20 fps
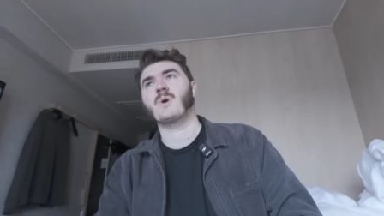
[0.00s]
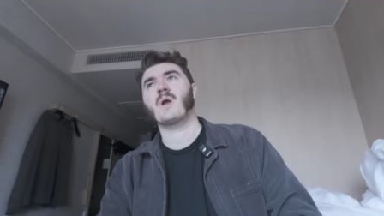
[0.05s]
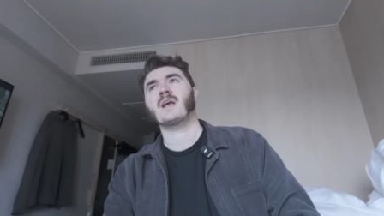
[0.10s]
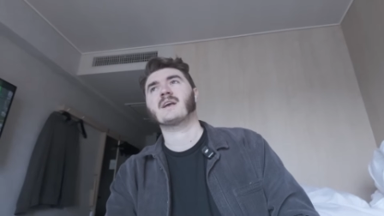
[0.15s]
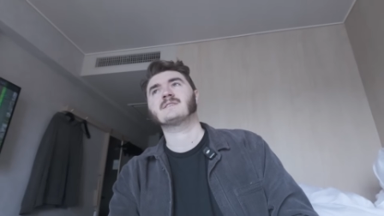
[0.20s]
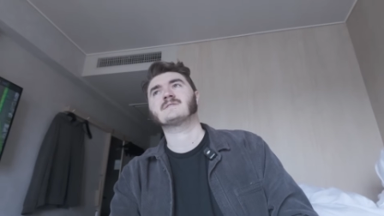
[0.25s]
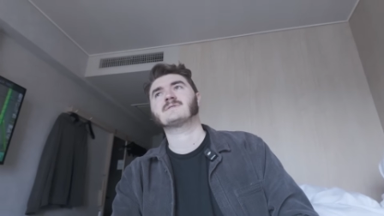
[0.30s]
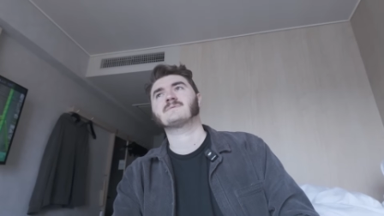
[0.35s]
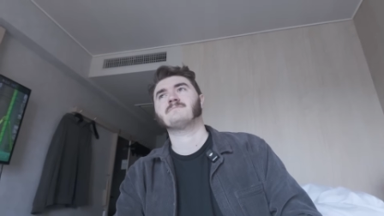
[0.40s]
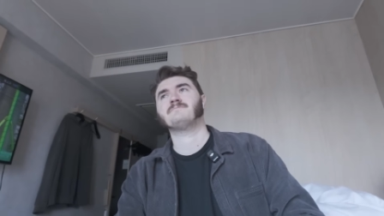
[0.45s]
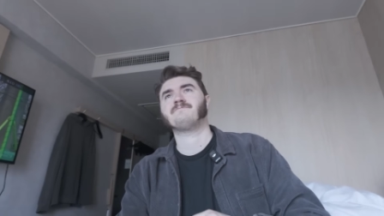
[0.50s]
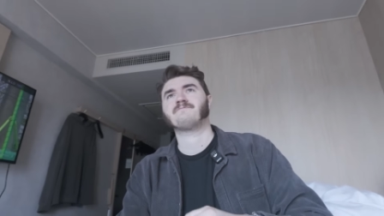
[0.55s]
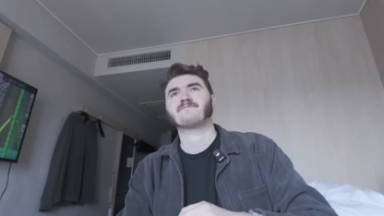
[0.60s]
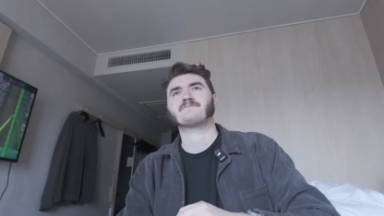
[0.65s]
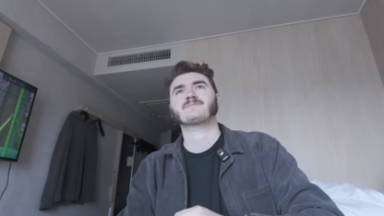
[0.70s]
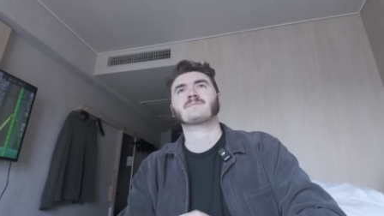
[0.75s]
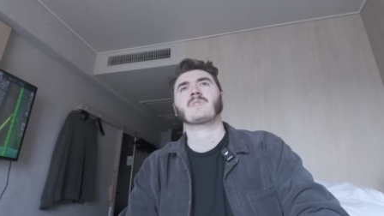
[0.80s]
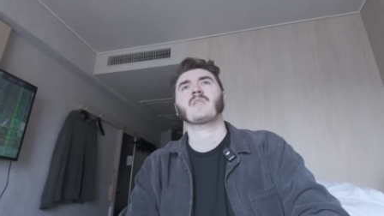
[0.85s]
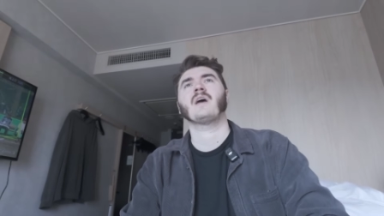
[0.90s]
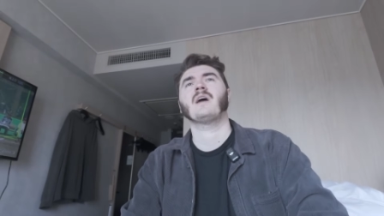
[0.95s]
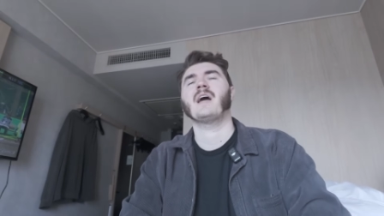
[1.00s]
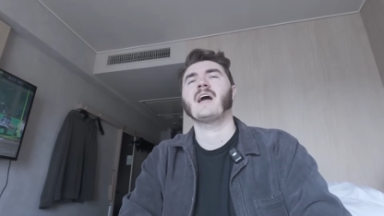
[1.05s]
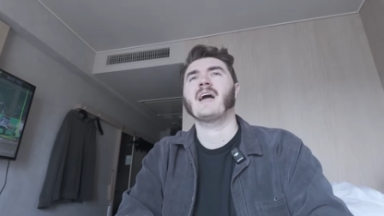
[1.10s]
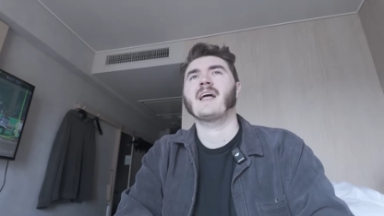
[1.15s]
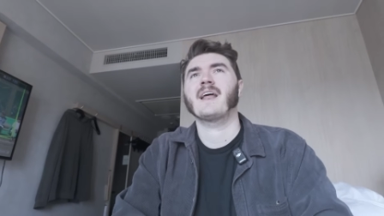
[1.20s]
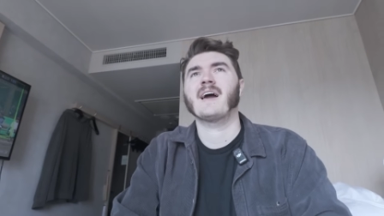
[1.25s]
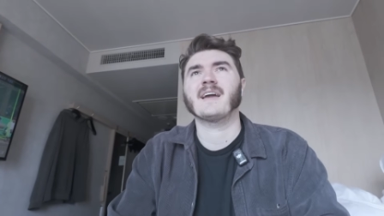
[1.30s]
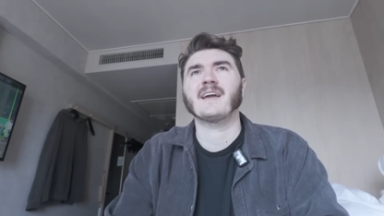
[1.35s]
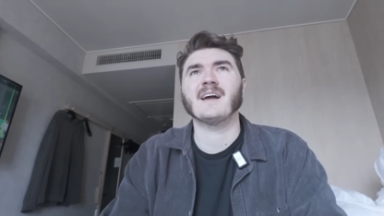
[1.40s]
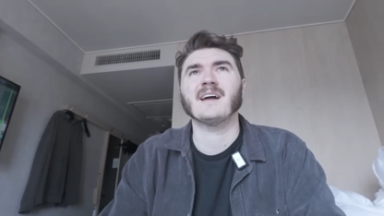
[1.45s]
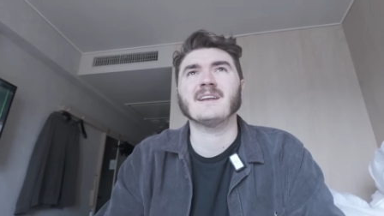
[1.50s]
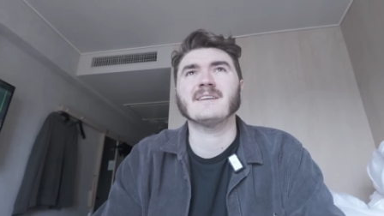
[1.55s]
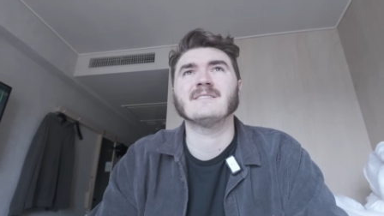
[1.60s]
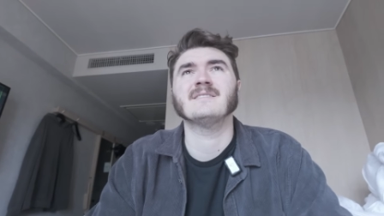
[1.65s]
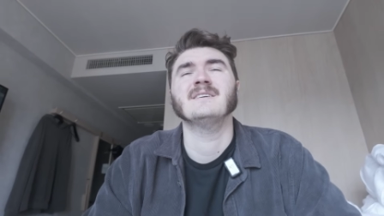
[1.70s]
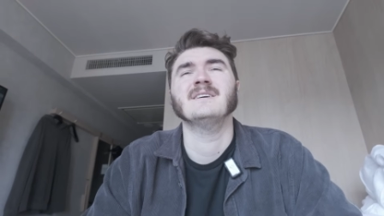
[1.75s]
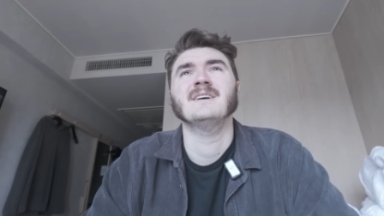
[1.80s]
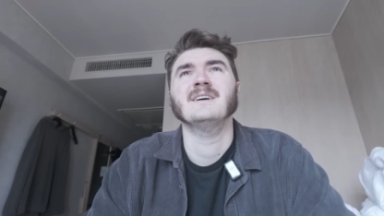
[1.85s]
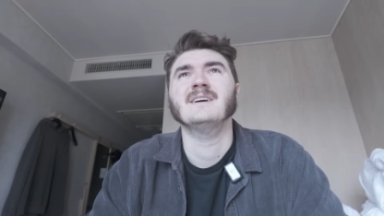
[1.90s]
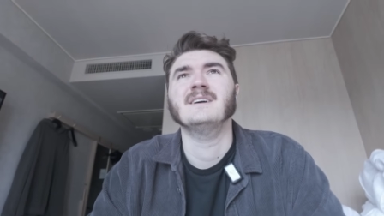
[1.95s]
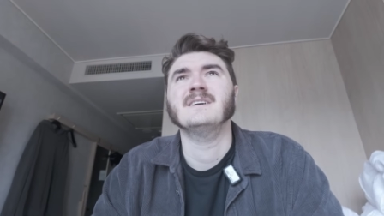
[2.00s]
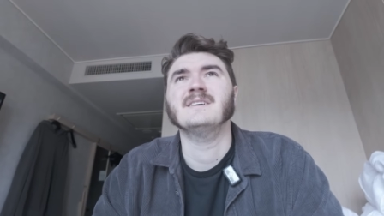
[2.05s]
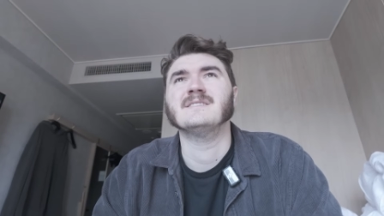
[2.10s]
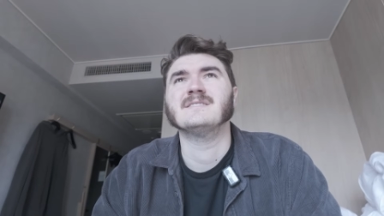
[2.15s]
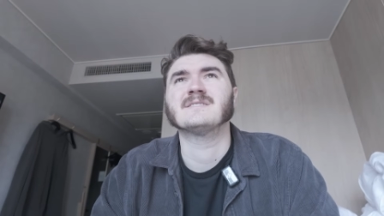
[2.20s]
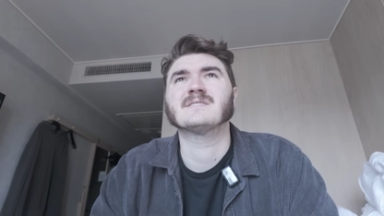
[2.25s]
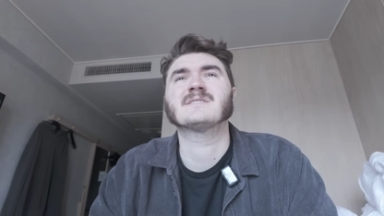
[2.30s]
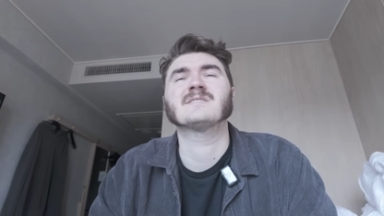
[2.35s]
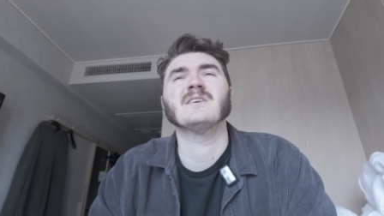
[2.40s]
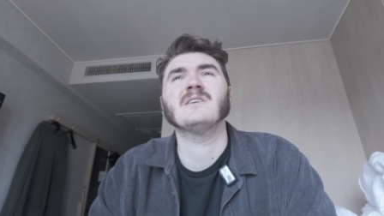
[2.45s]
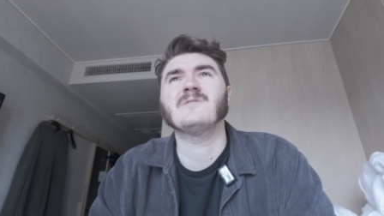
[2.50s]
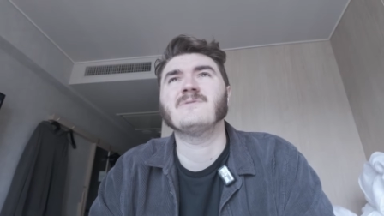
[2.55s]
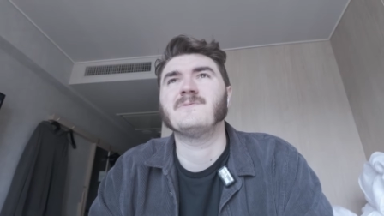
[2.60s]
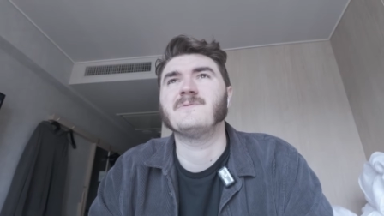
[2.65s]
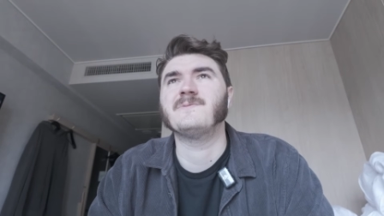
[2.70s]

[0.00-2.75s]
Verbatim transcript: drinks and I got so